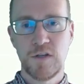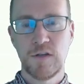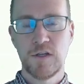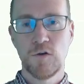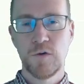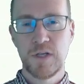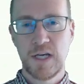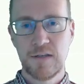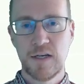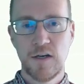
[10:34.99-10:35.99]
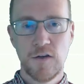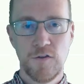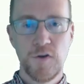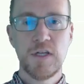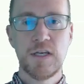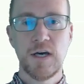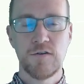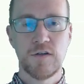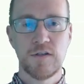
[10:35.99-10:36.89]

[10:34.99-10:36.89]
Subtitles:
then you only get 1300